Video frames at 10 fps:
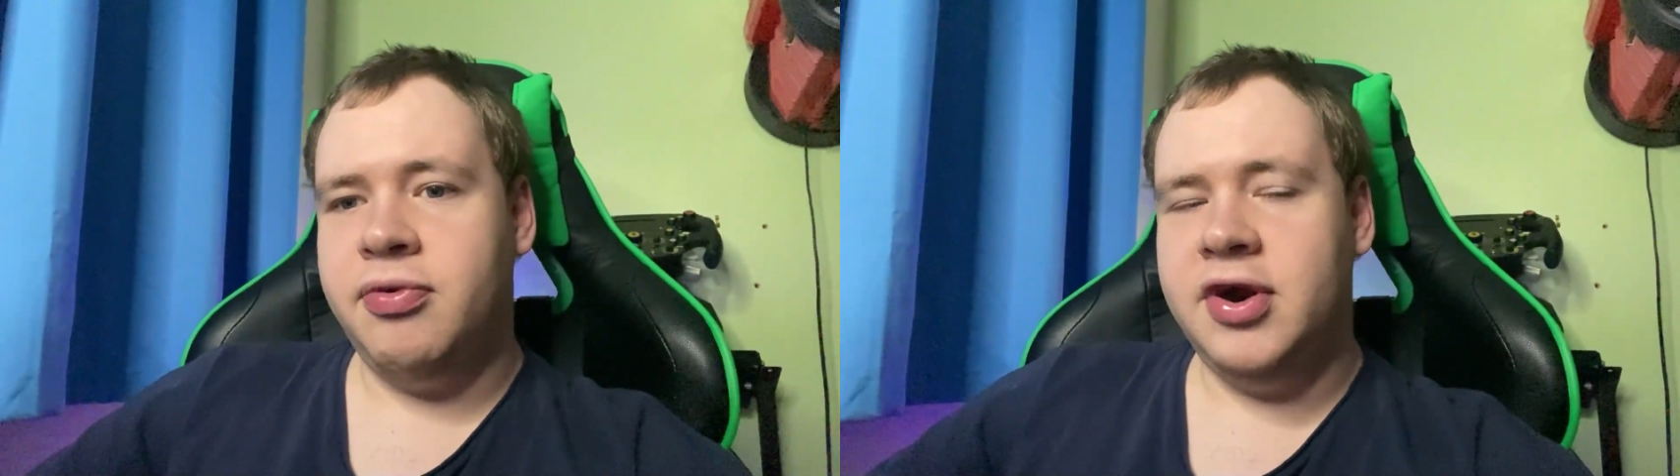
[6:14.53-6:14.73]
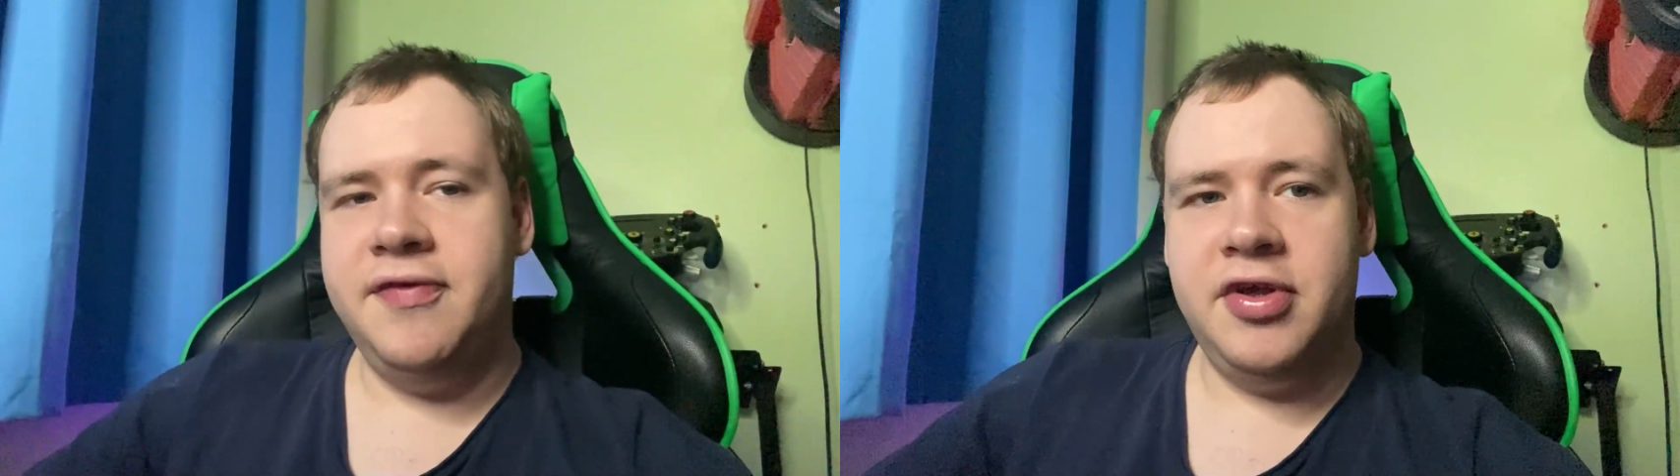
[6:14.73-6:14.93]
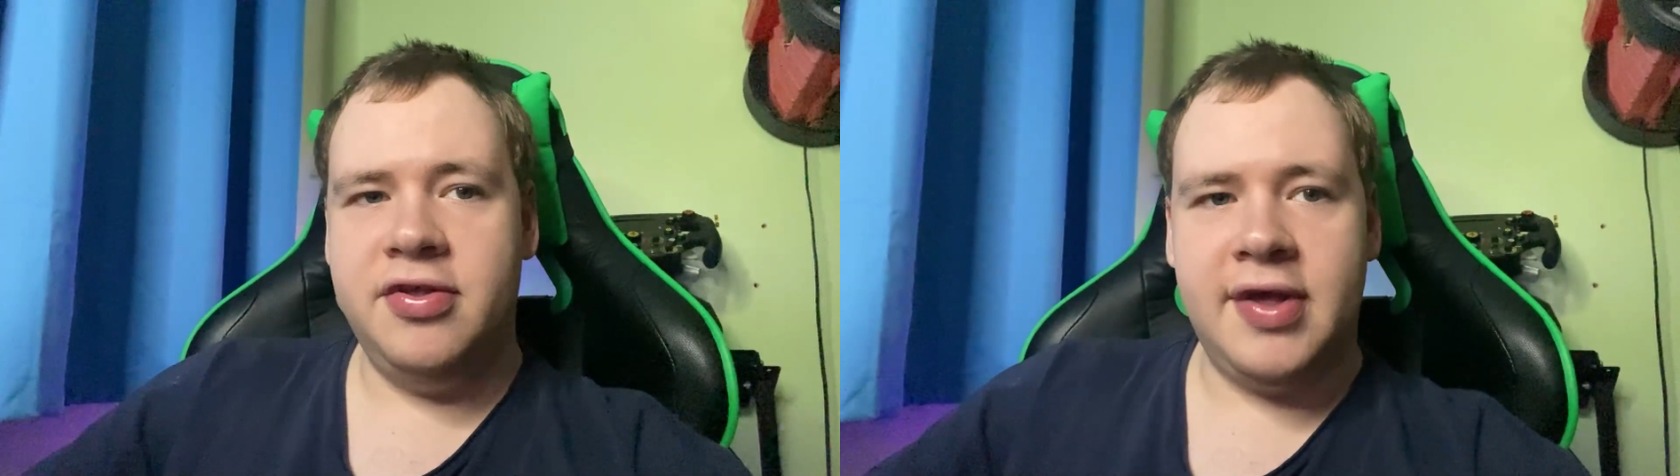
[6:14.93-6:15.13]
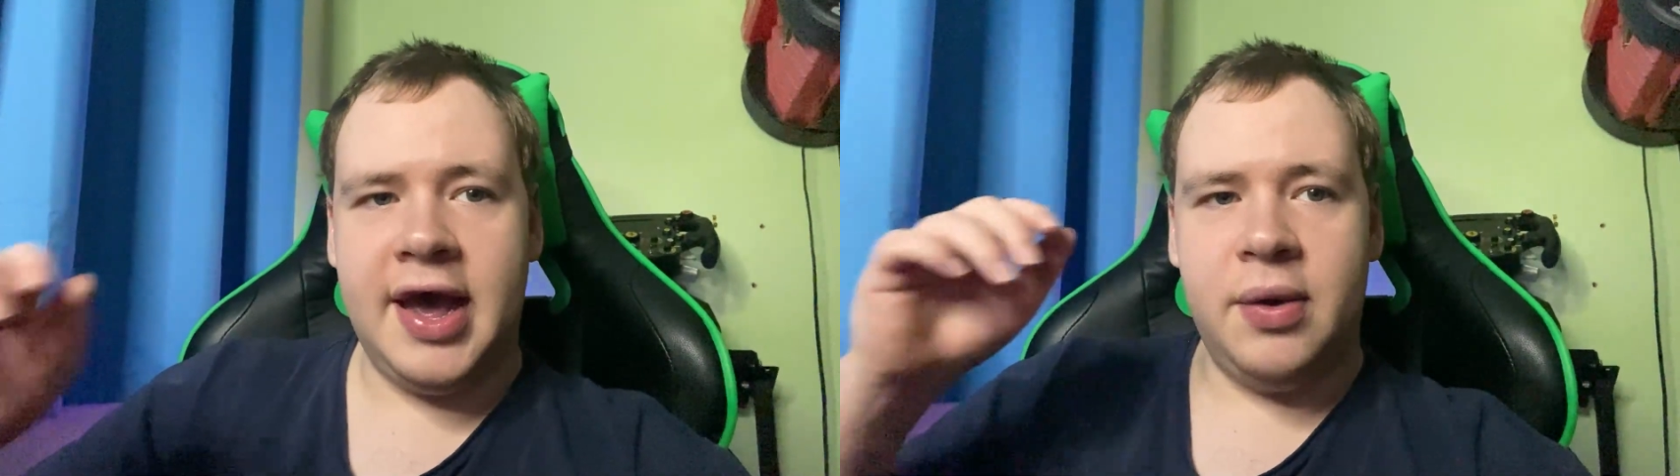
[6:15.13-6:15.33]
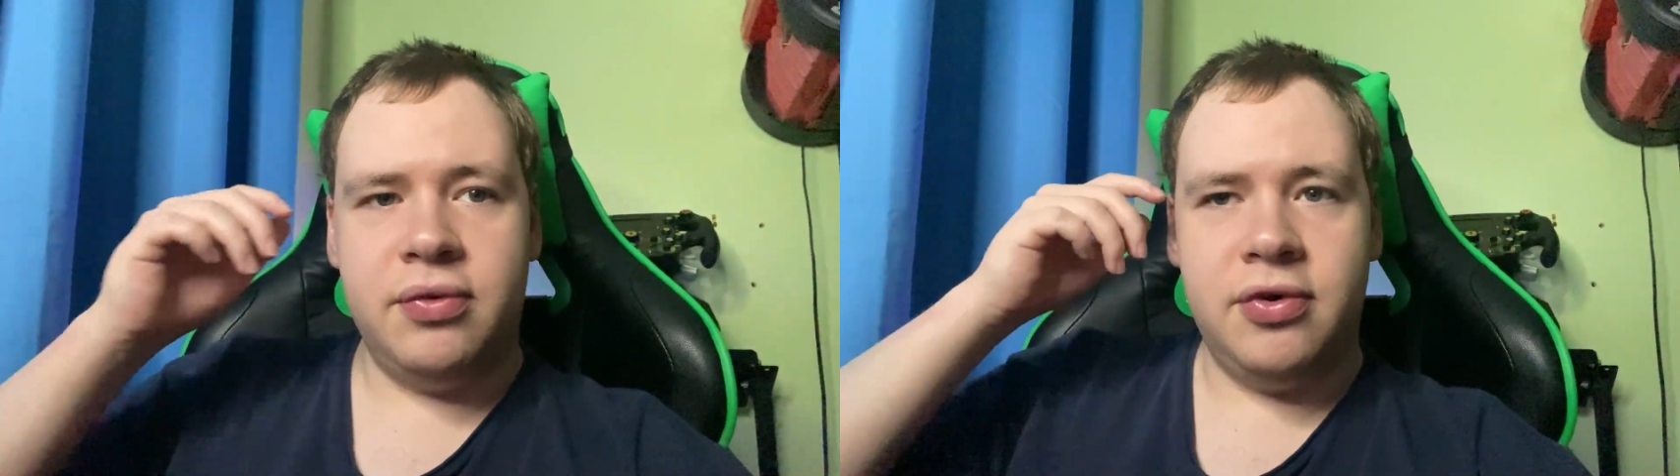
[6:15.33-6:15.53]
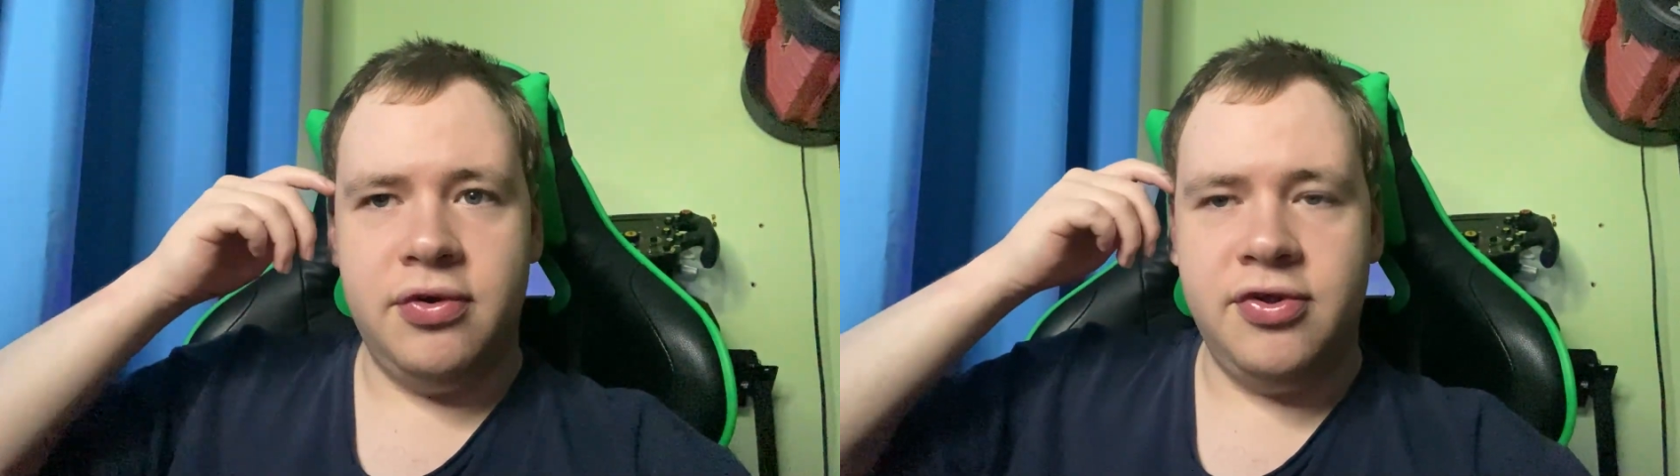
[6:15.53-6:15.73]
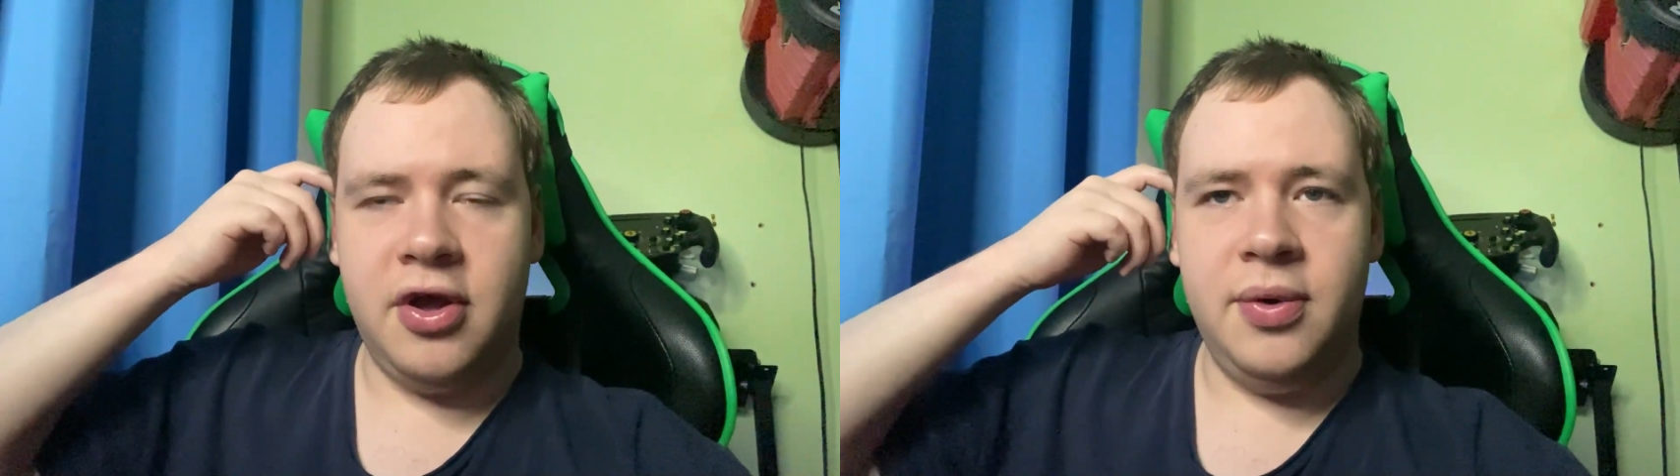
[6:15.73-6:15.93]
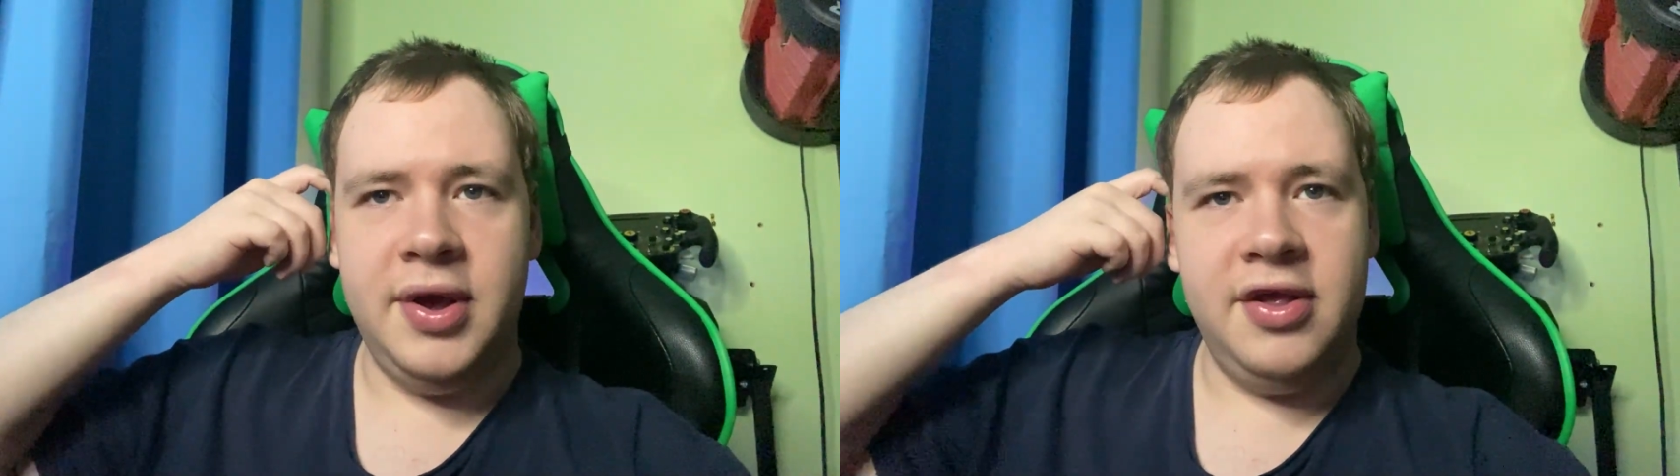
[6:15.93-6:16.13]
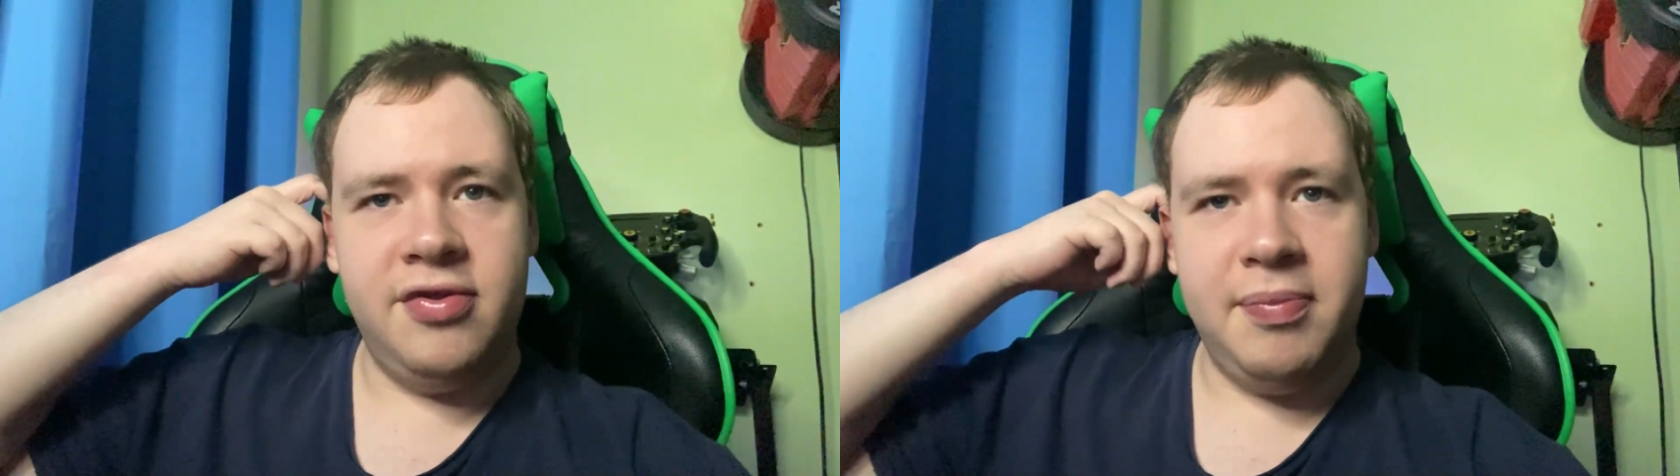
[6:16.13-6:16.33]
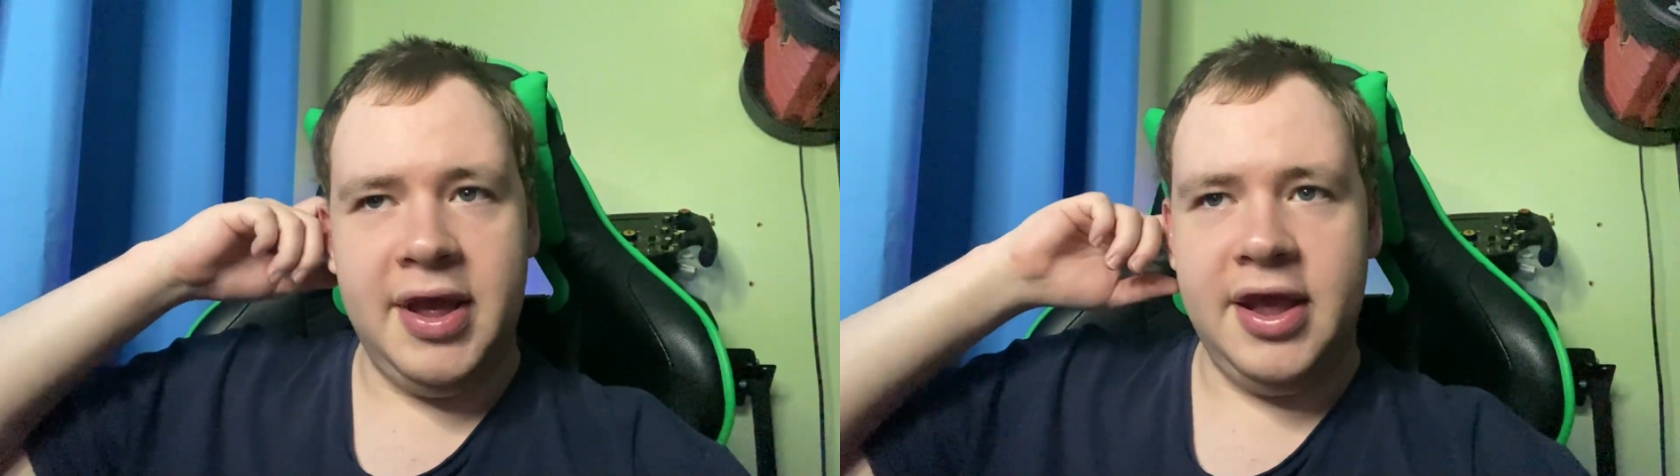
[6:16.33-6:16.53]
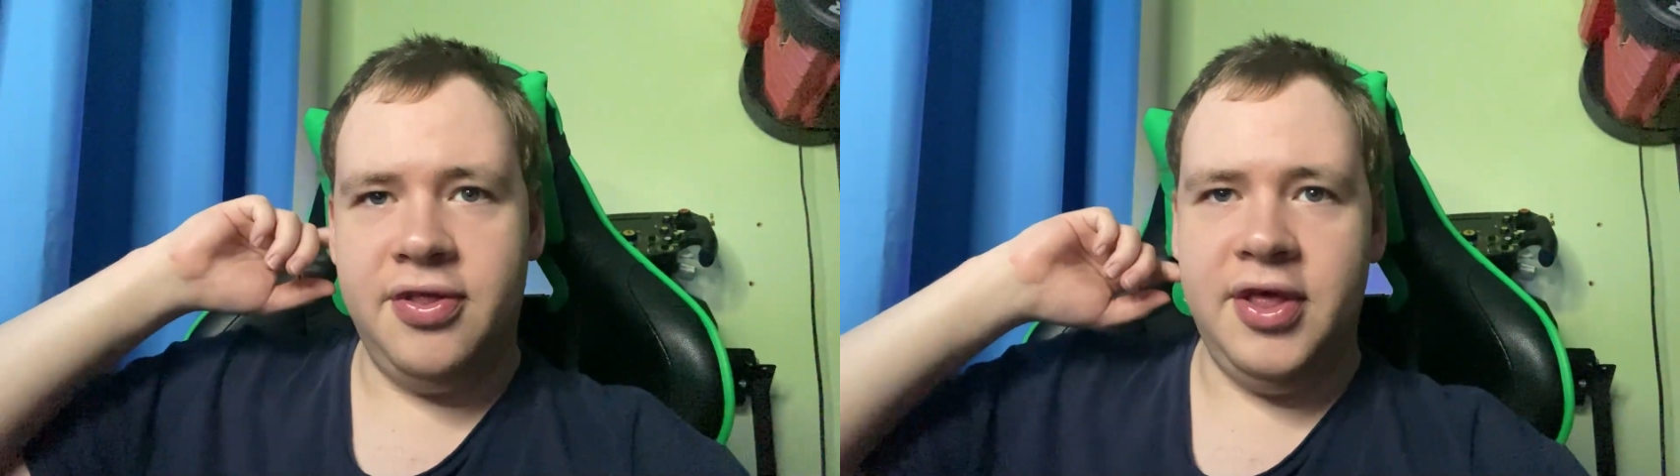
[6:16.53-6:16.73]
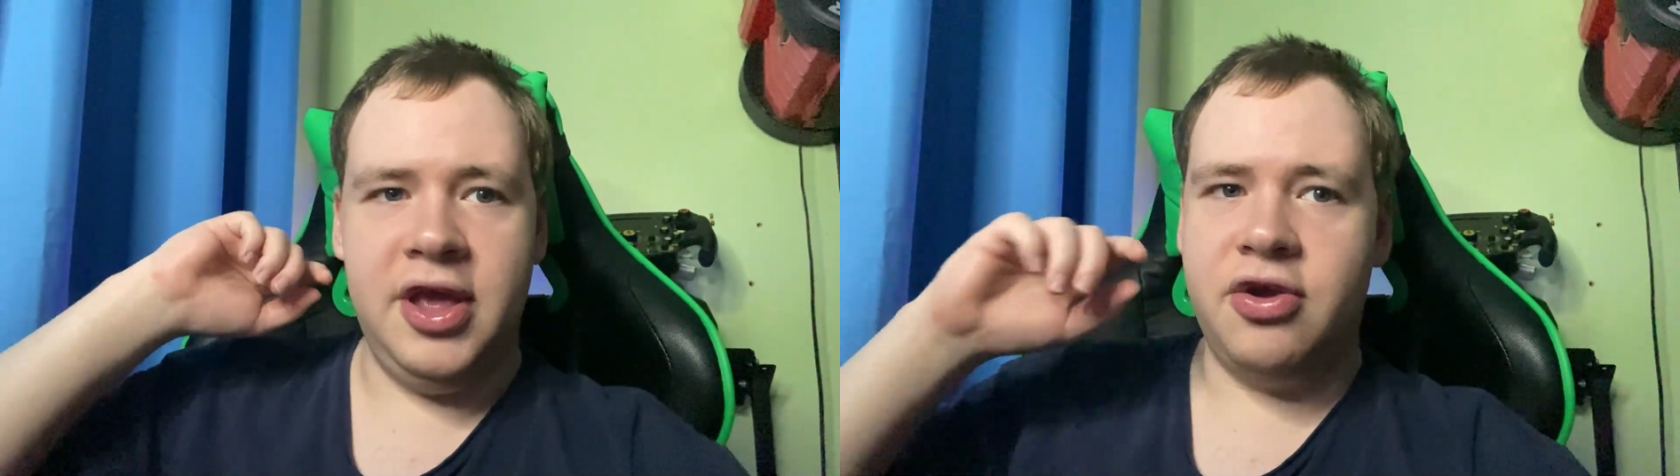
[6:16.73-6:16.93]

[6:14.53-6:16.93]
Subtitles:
previous hour or so is make the